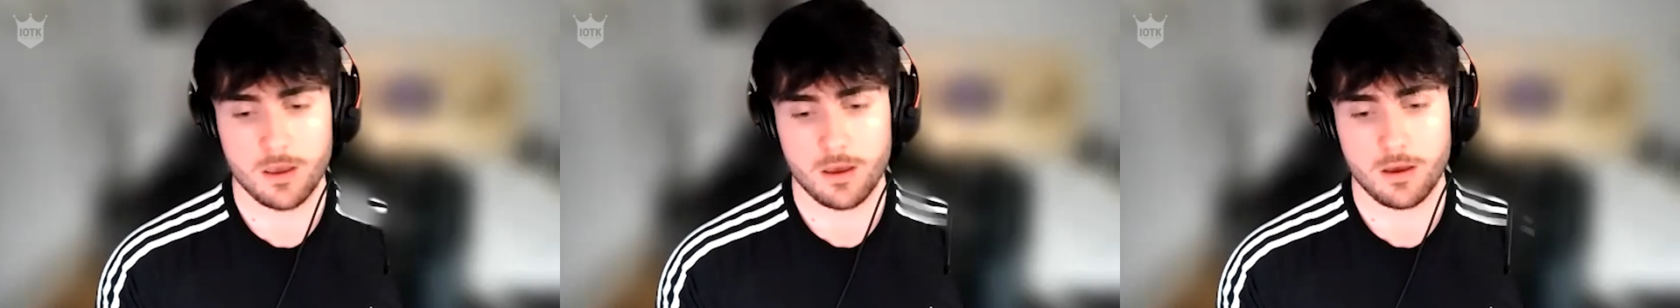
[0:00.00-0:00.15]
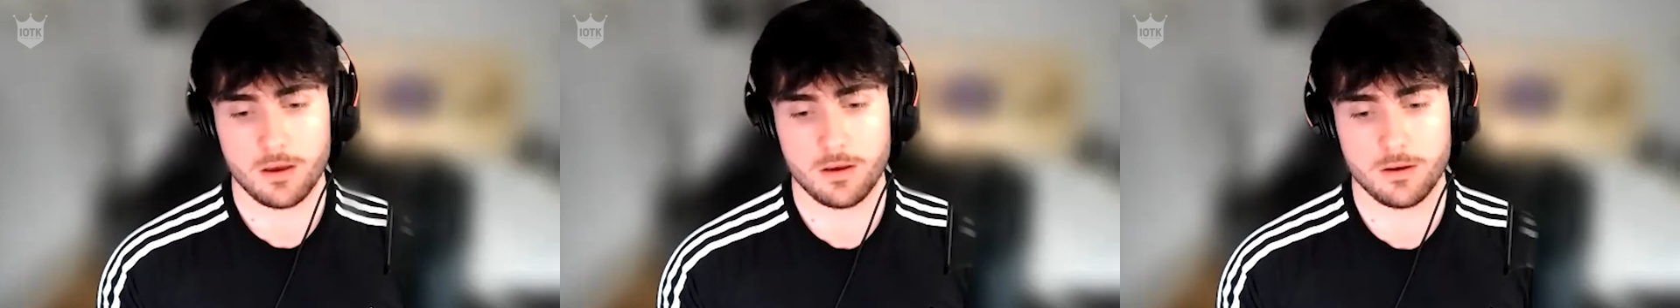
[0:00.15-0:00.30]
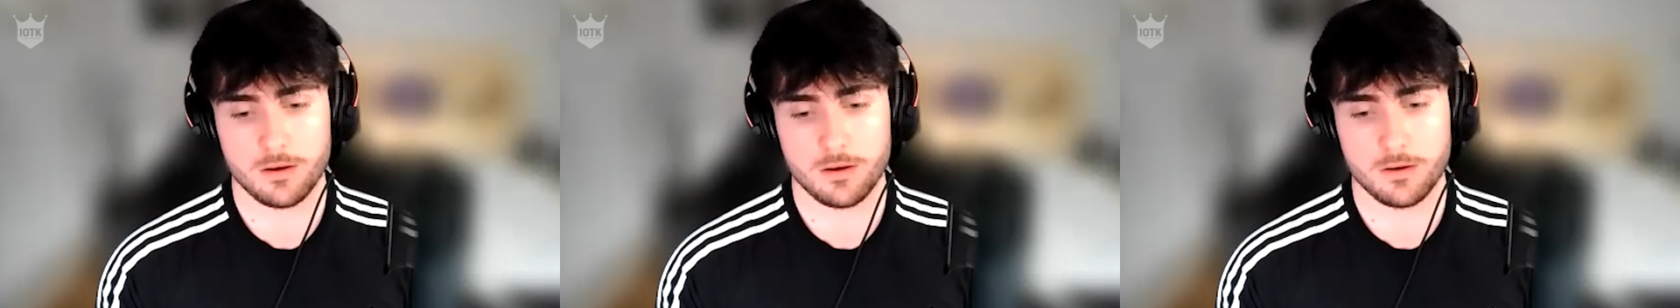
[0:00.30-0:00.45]

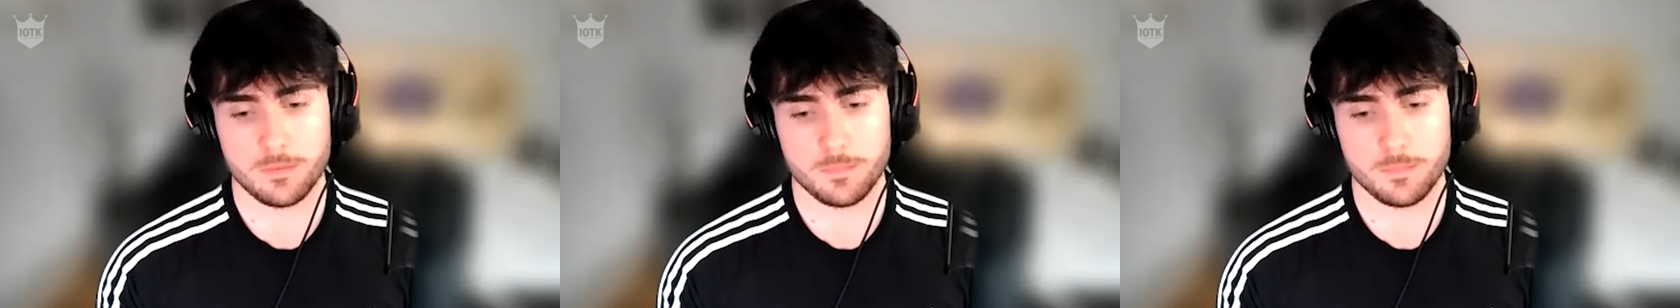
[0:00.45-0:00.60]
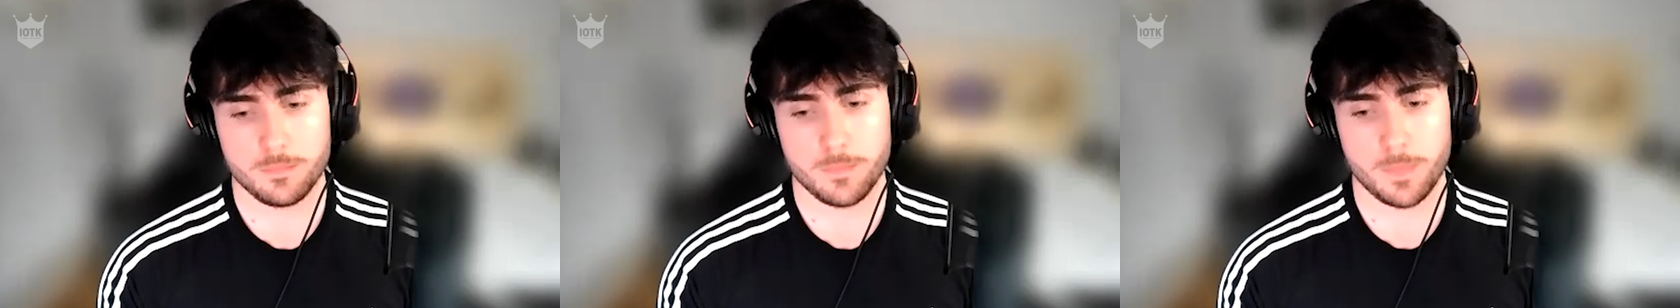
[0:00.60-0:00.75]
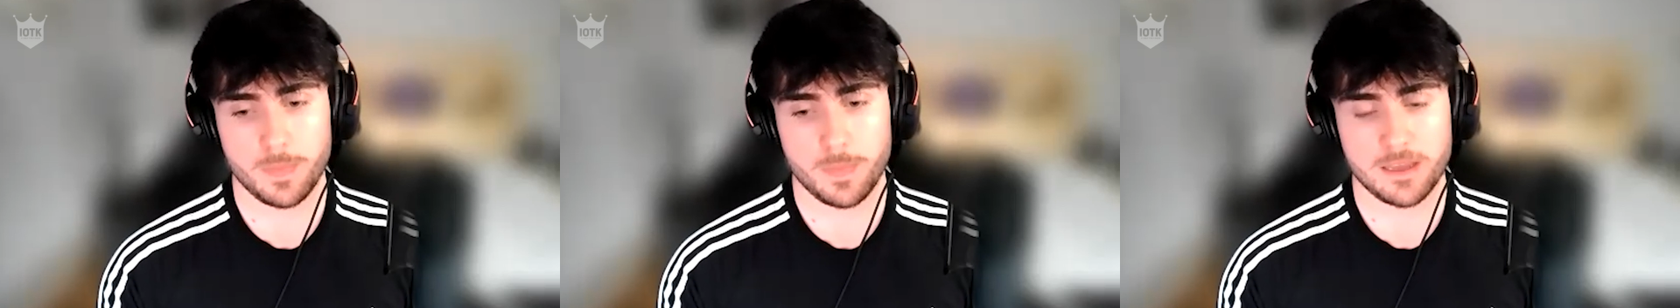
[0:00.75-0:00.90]

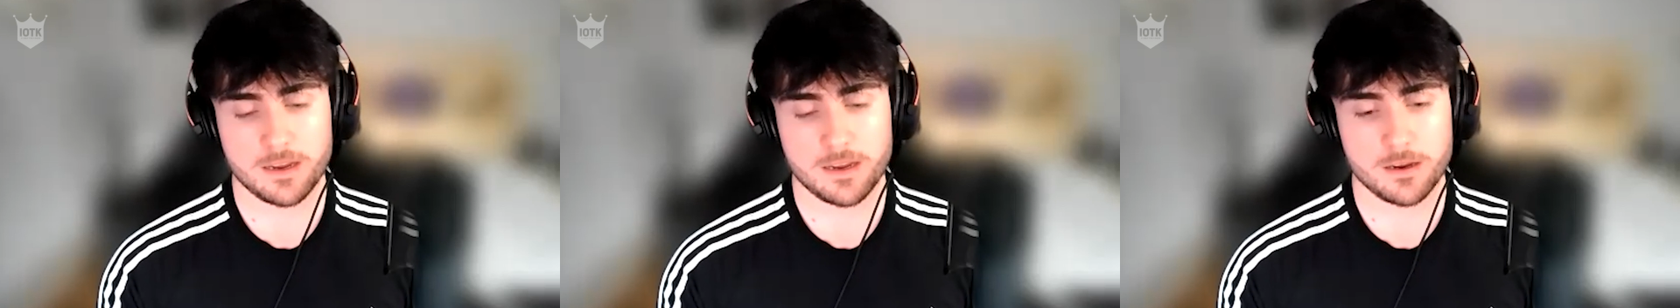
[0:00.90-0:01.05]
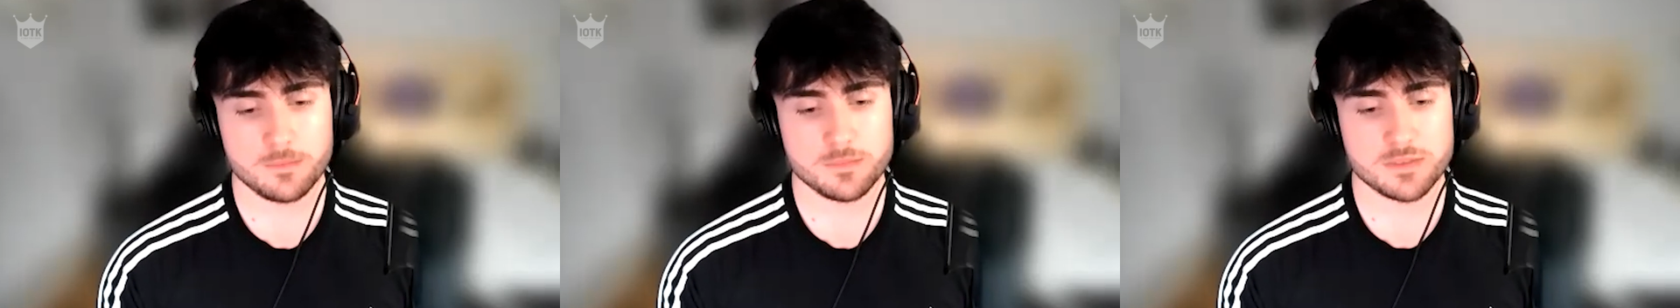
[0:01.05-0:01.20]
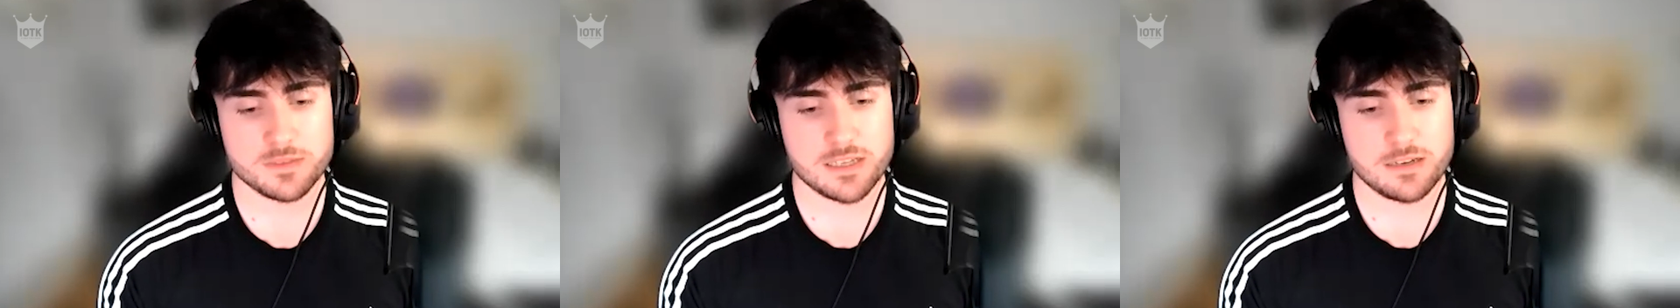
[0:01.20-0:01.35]
It
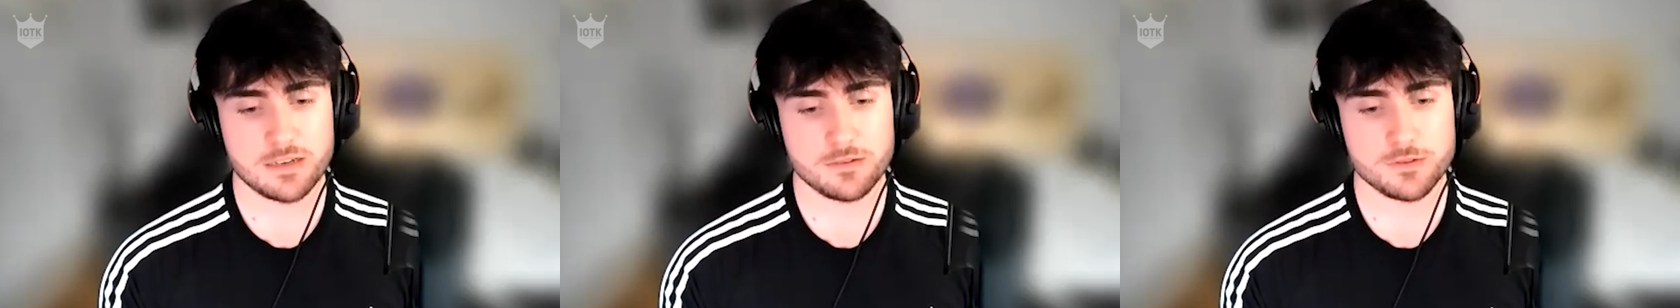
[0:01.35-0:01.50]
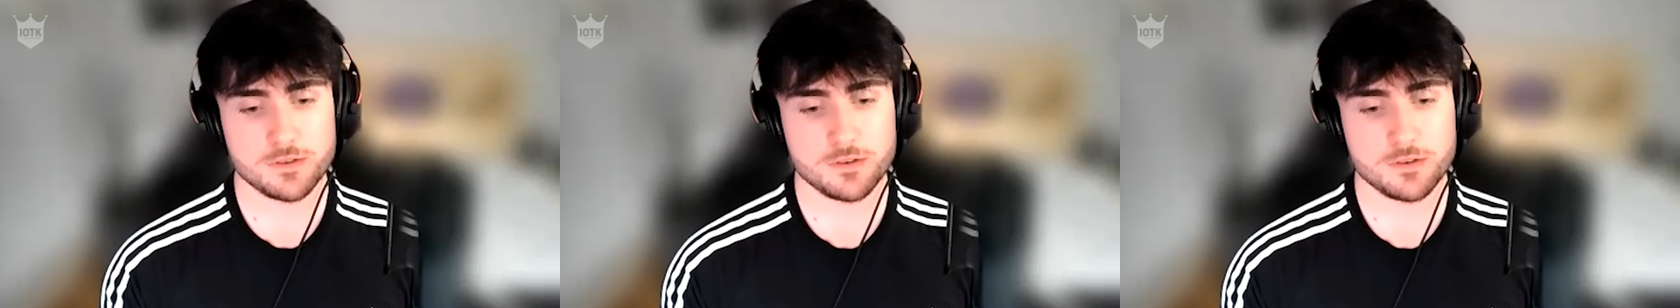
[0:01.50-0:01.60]
comes down